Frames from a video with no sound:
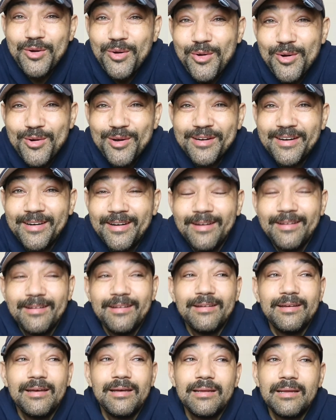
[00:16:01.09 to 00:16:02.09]
gone
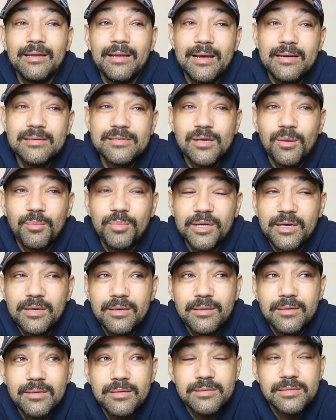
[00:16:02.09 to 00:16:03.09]
in the last couple of
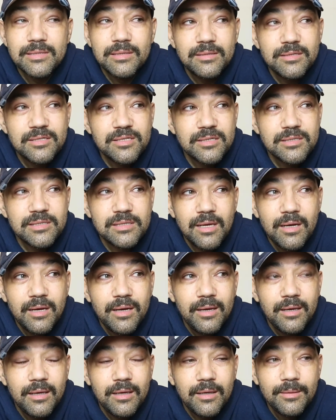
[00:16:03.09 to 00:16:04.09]
years and it's just
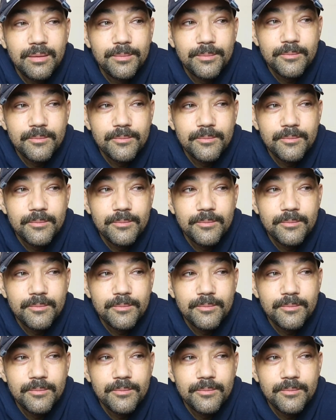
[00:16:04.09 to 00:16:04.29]
like,